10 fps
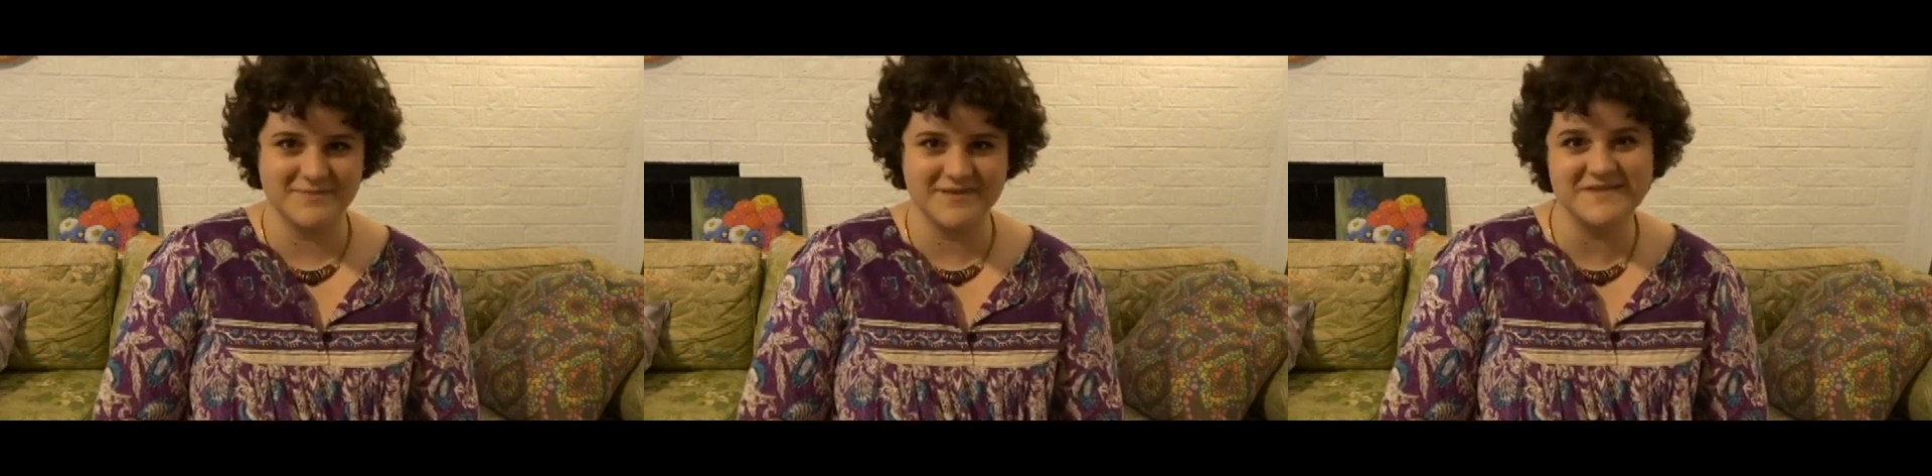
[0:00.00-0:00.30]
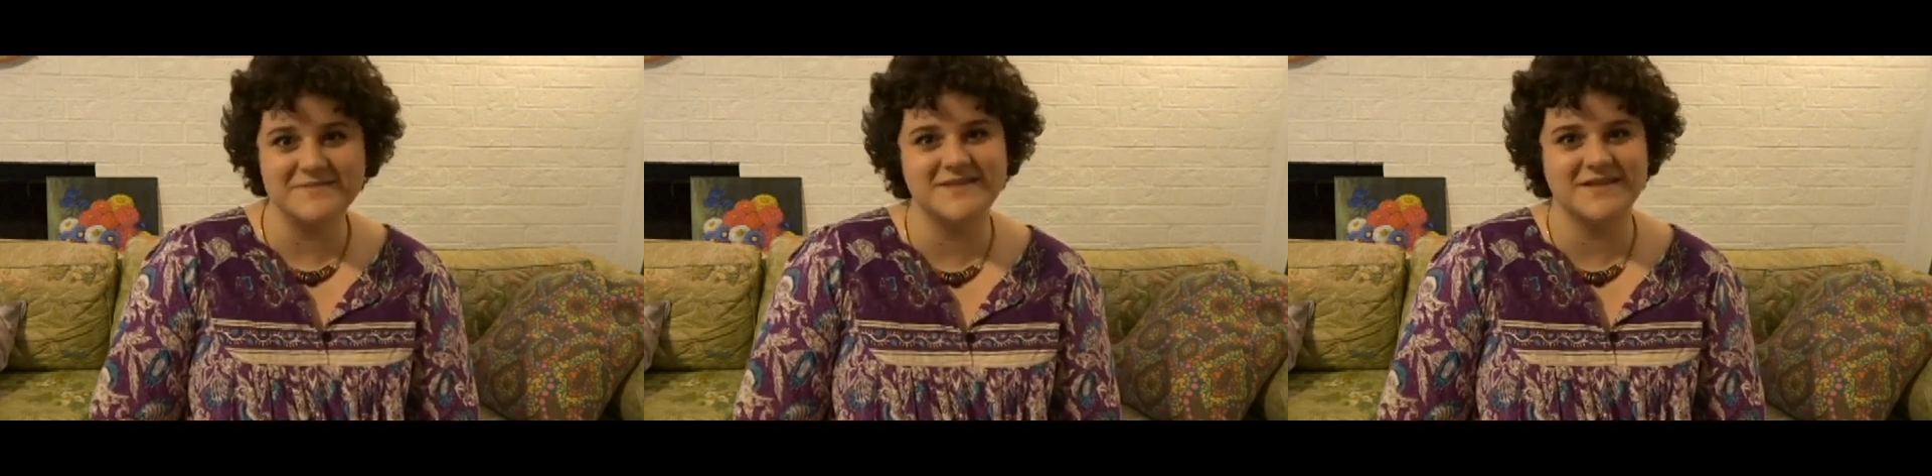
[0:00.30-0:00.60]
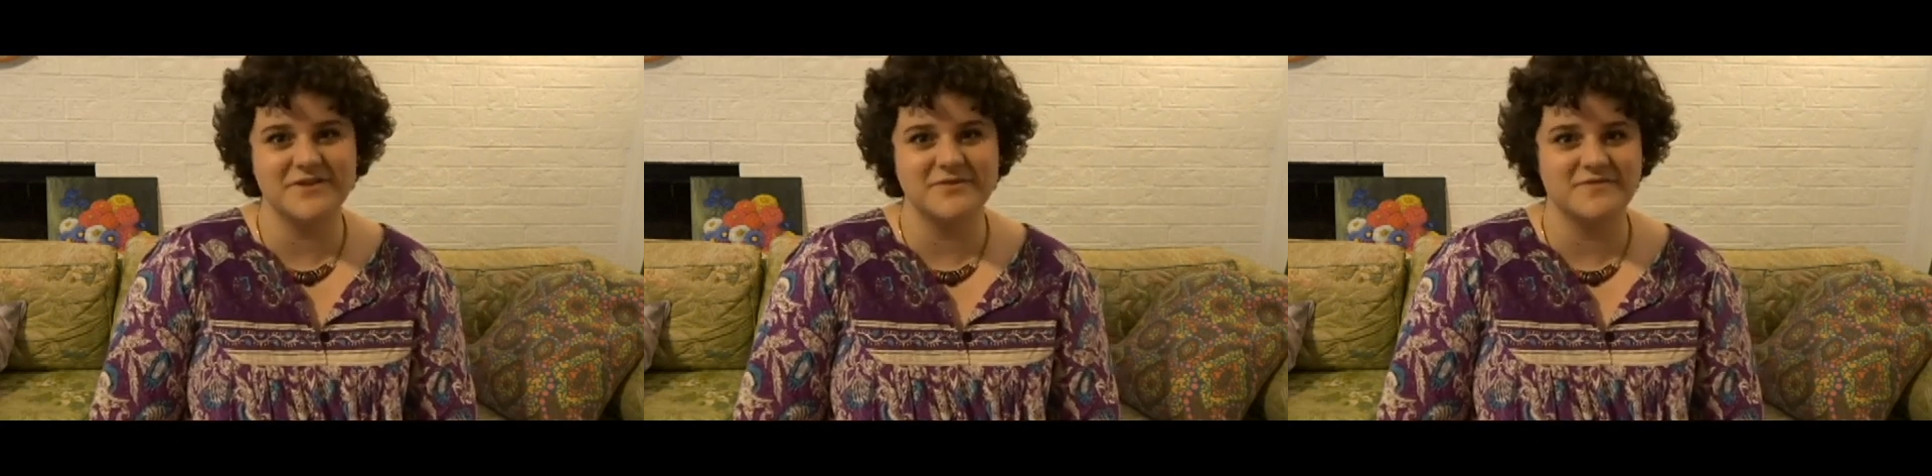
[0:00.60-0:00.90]
Please let me
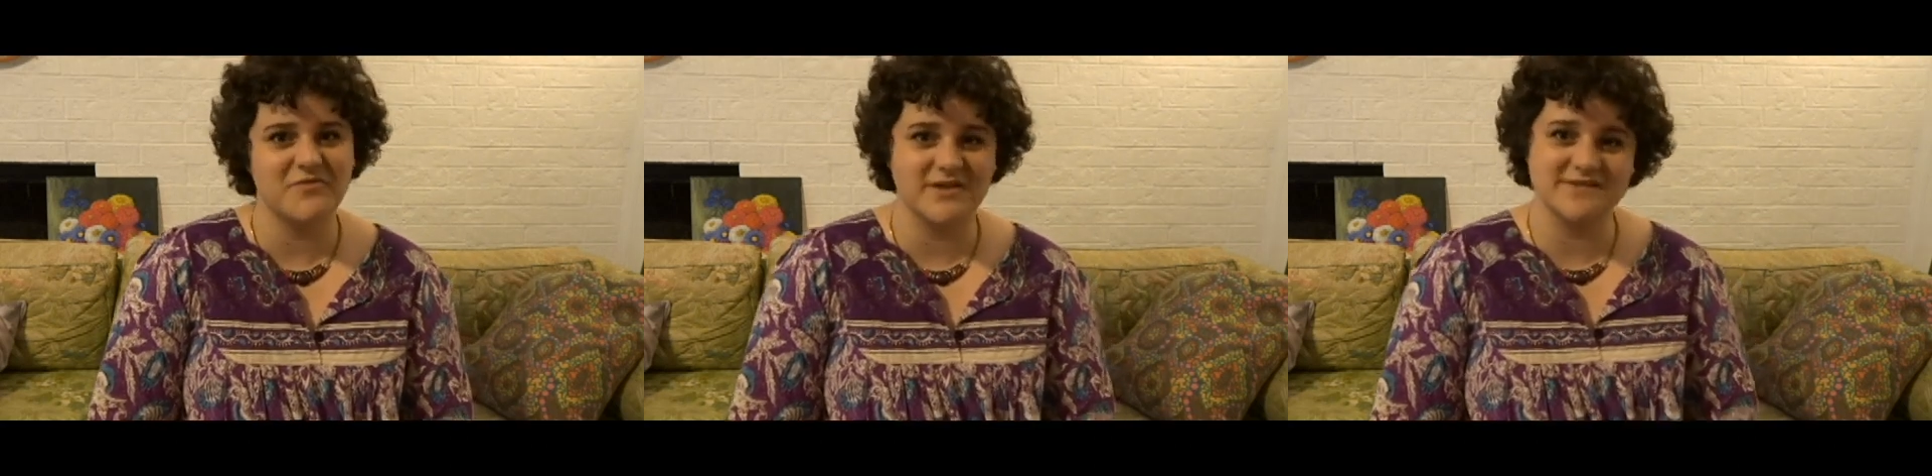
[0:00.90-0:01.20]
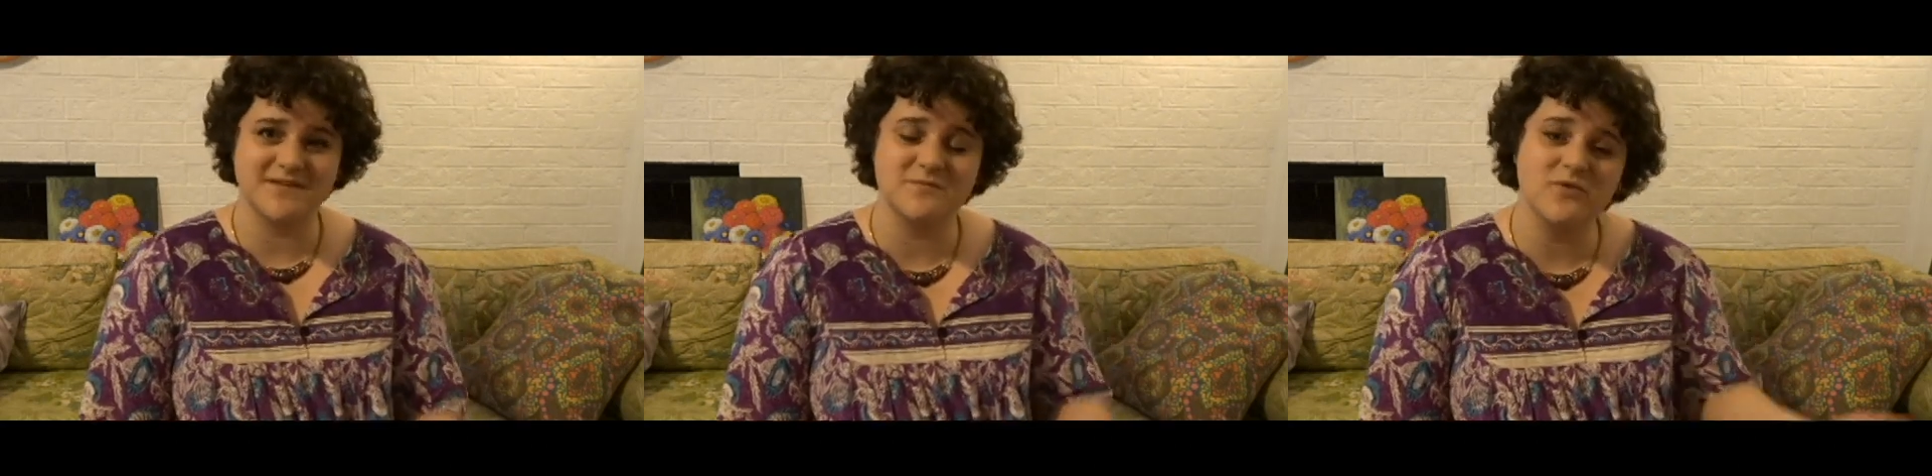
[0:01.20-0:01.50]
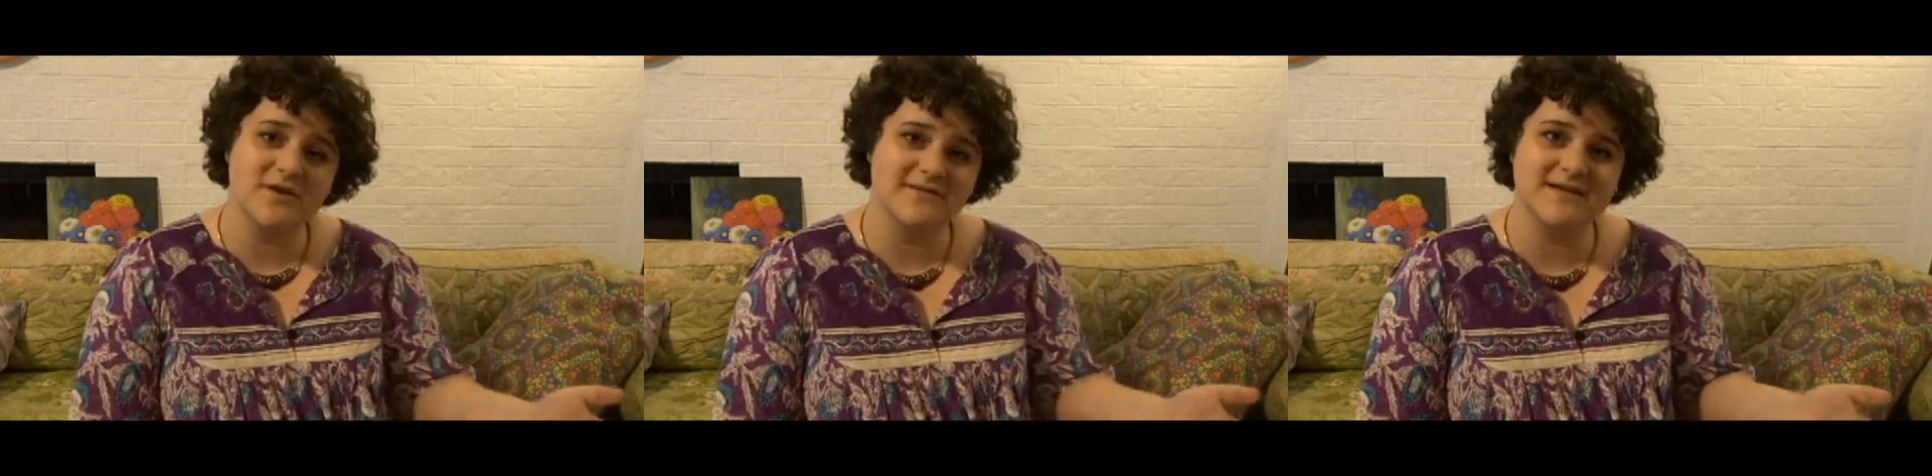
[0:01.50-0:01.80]
know if you want to see
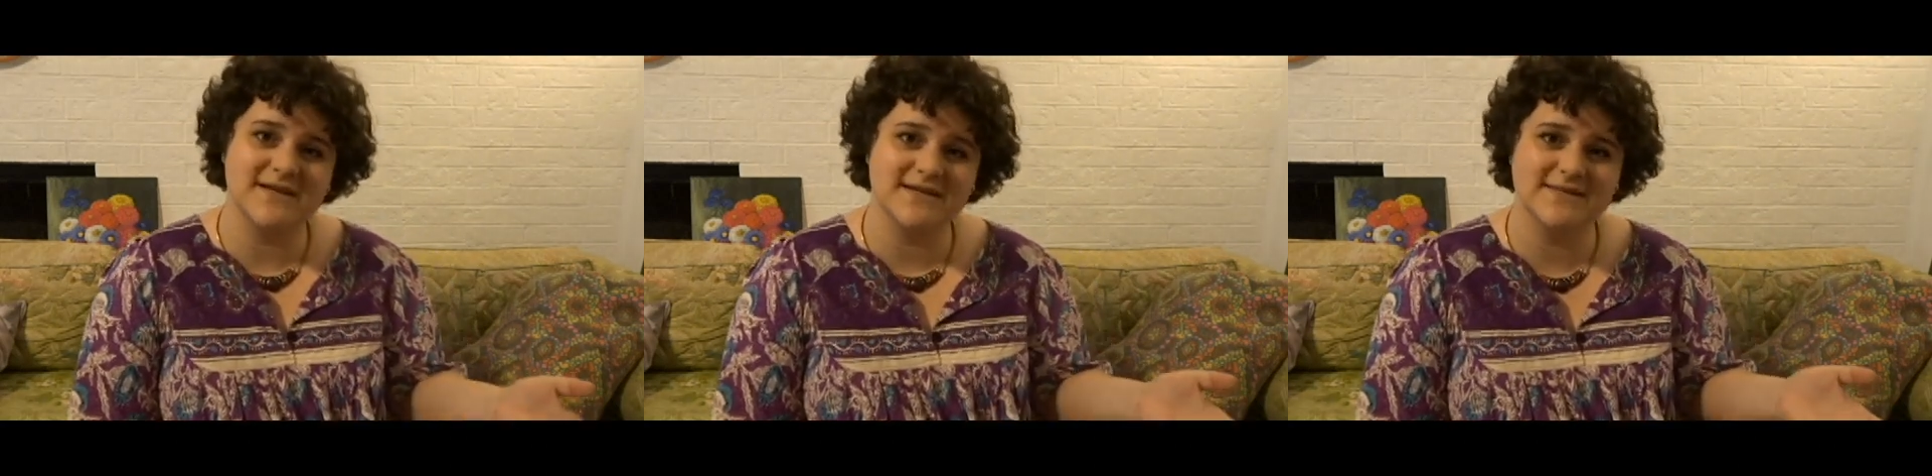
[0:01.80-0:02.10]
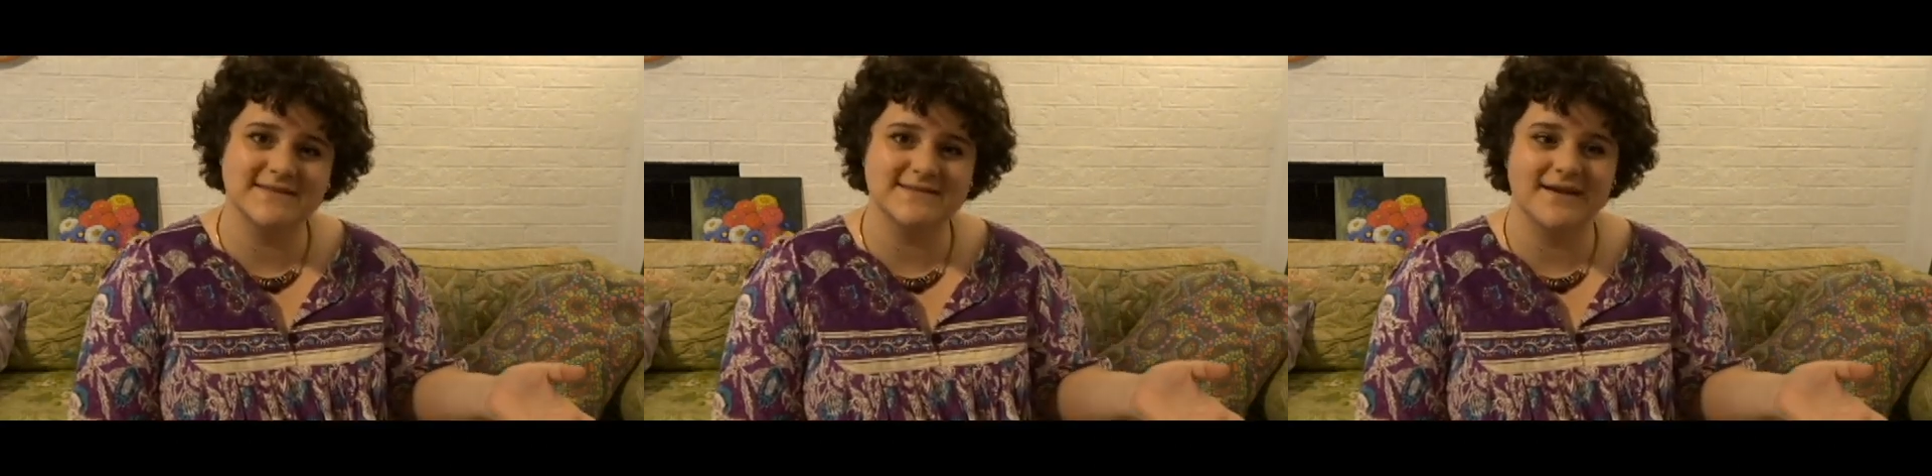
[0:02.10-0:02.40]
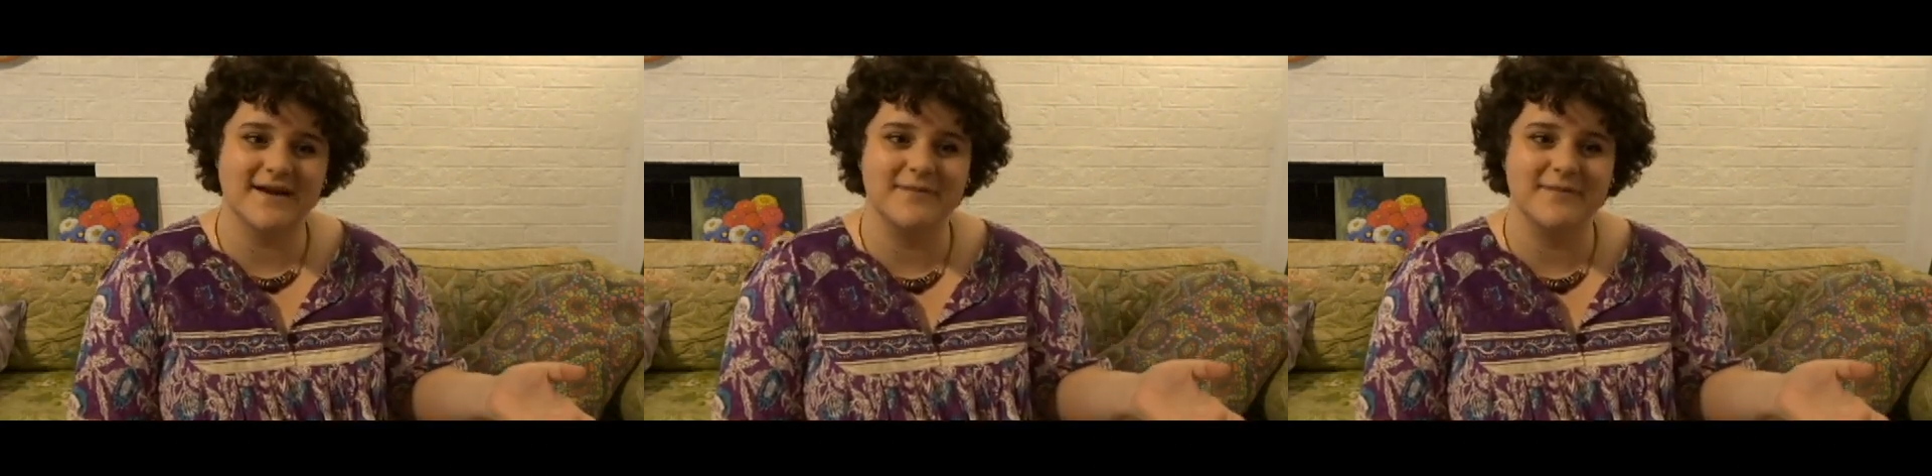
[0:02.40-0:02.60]
more of these,